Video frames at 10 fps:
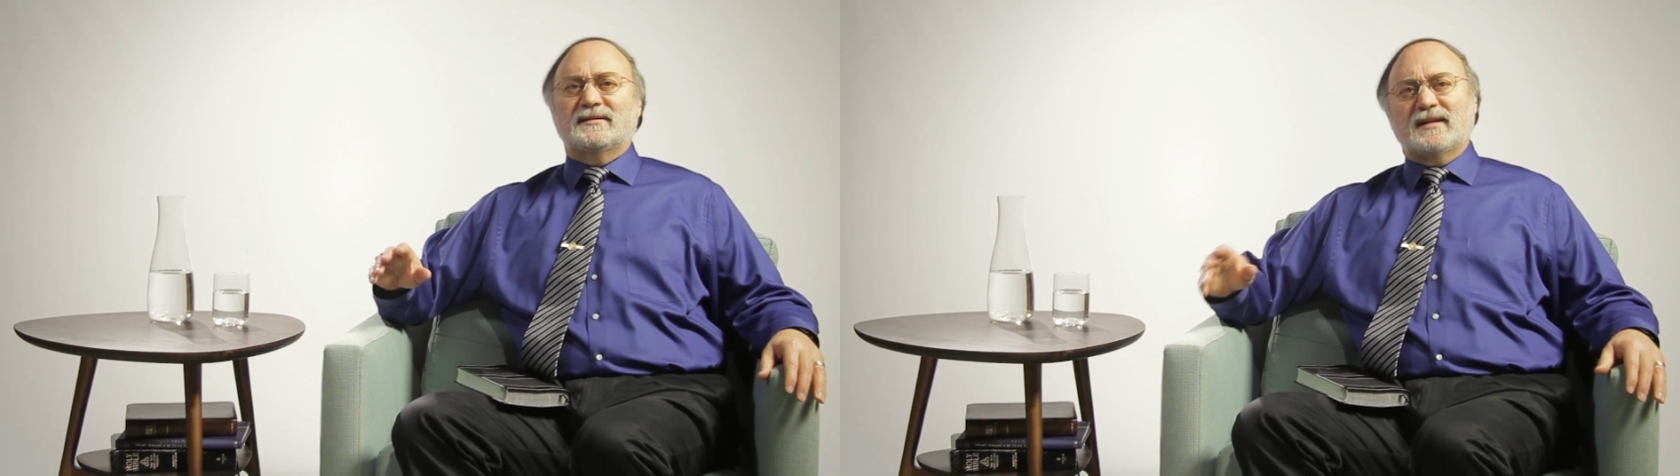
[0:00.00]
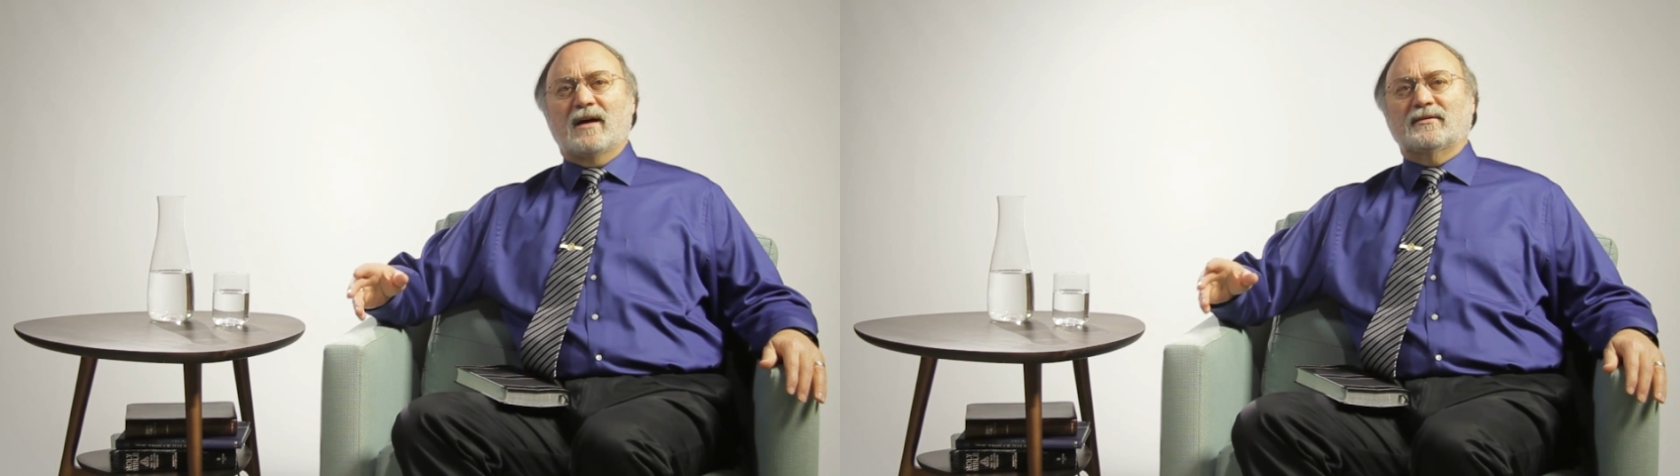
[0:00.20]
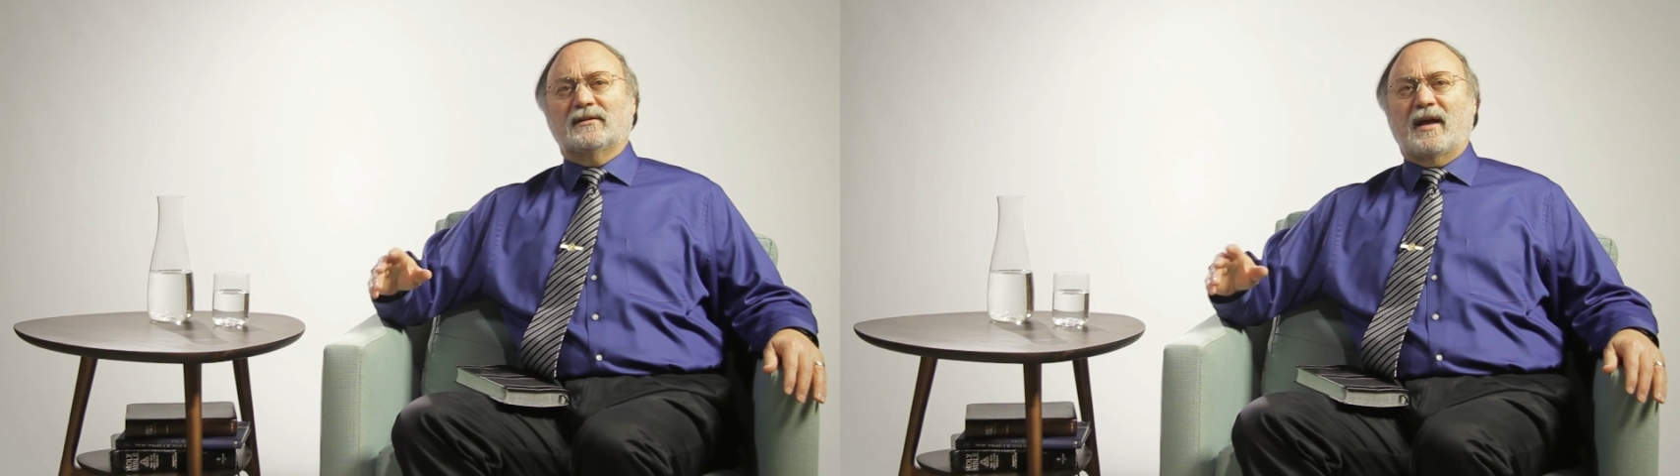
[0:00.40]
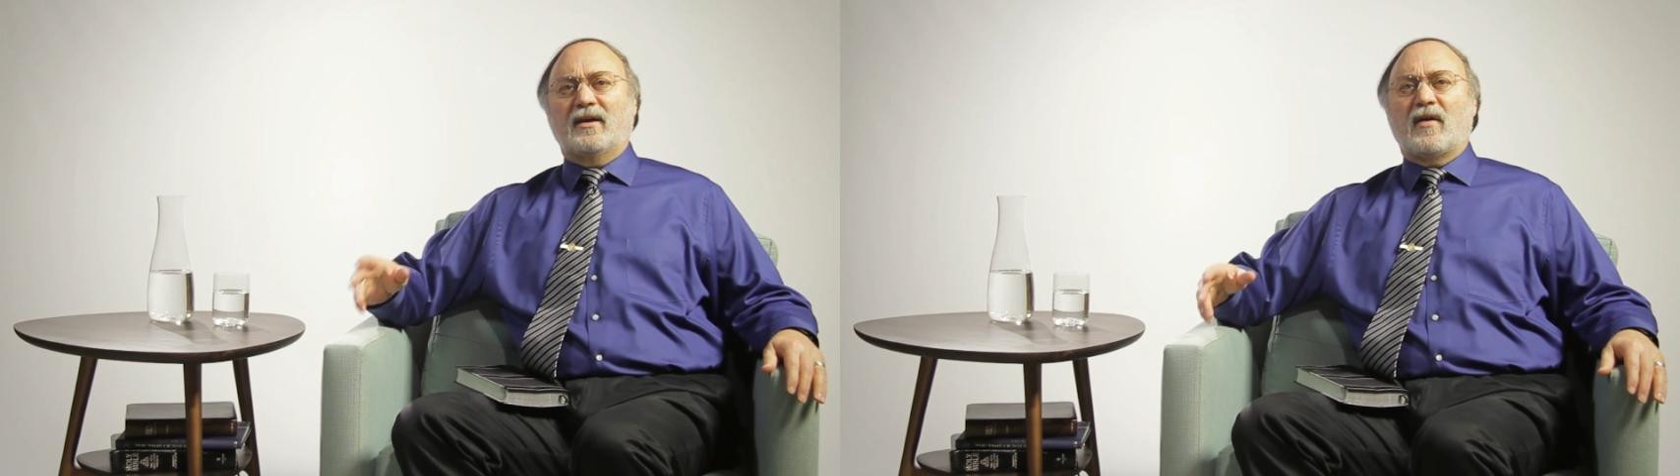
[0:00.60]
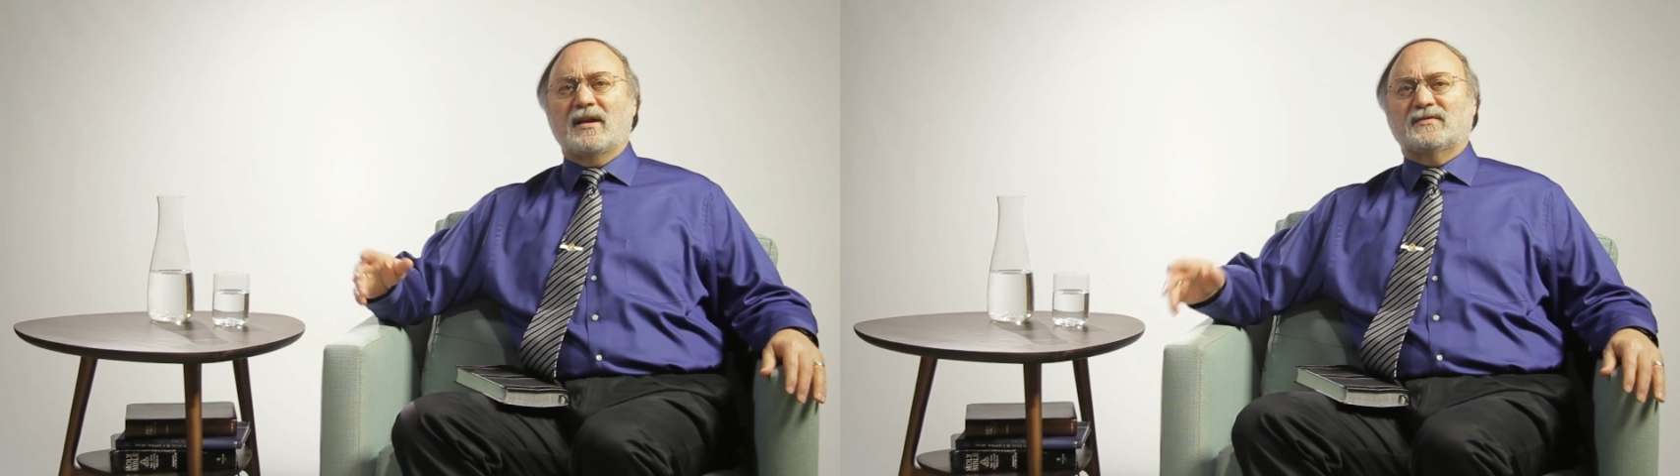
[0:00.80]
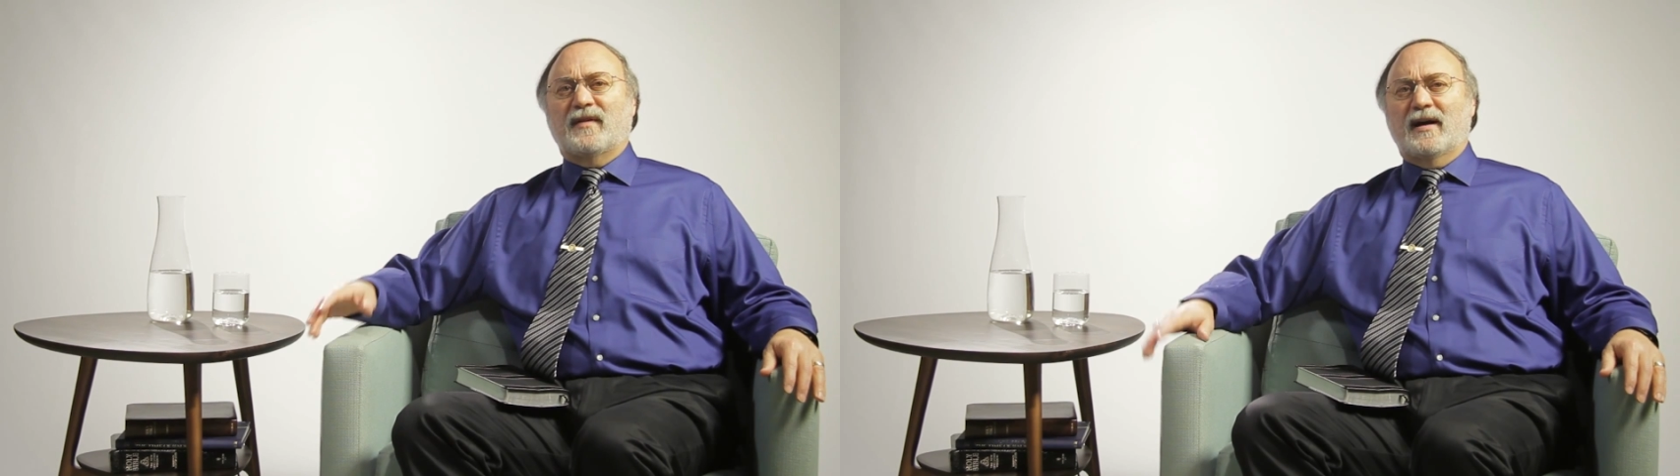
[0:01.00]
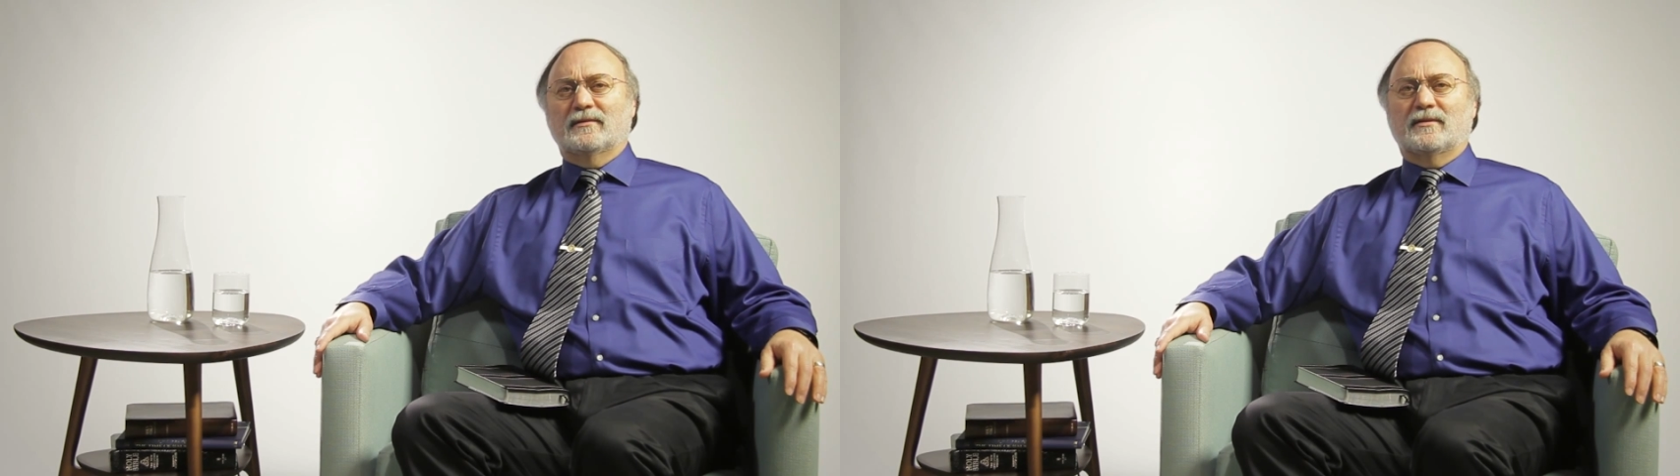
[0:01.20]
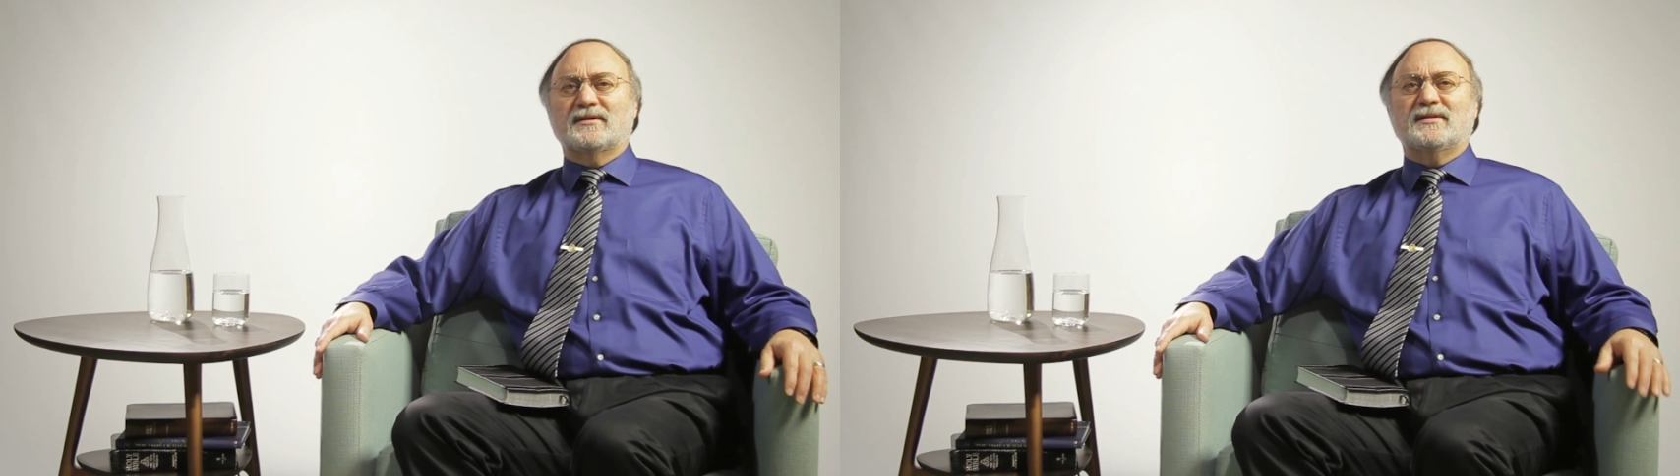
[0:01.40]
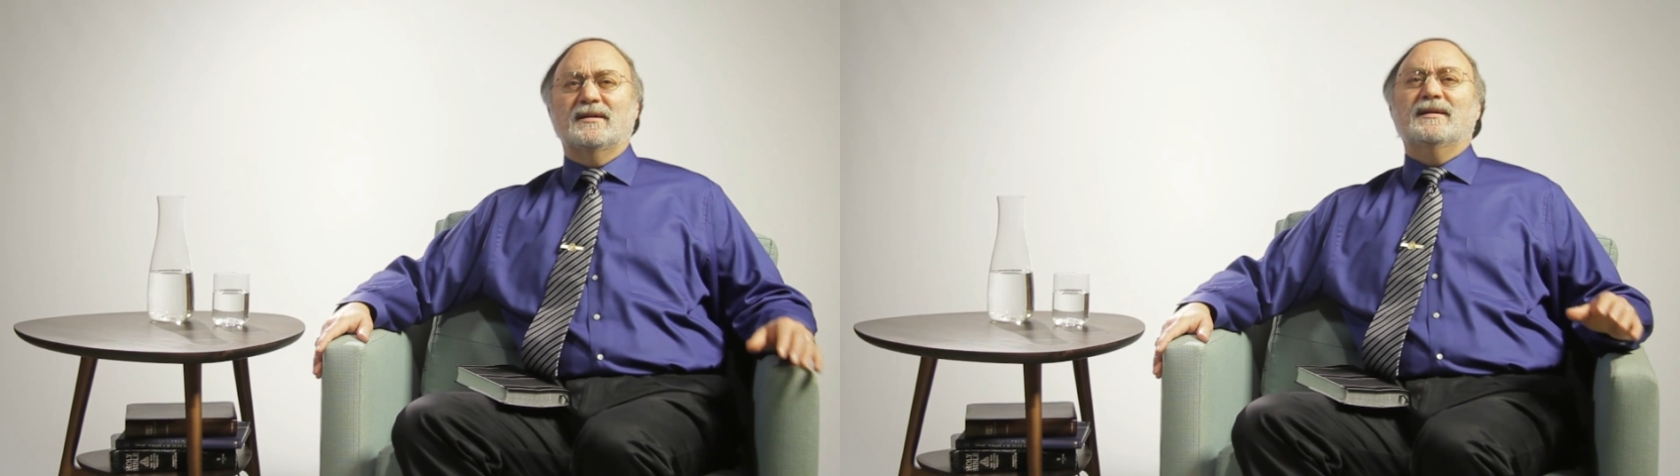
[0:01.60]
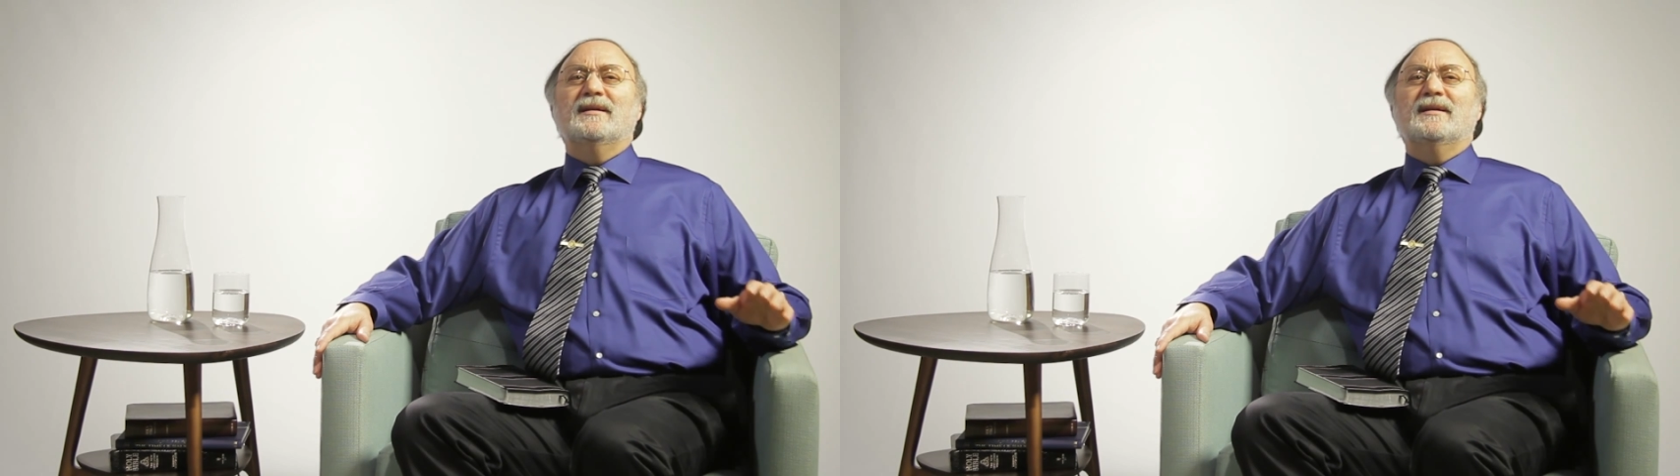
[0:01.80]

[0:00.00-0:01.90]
sounded like Christ's followers,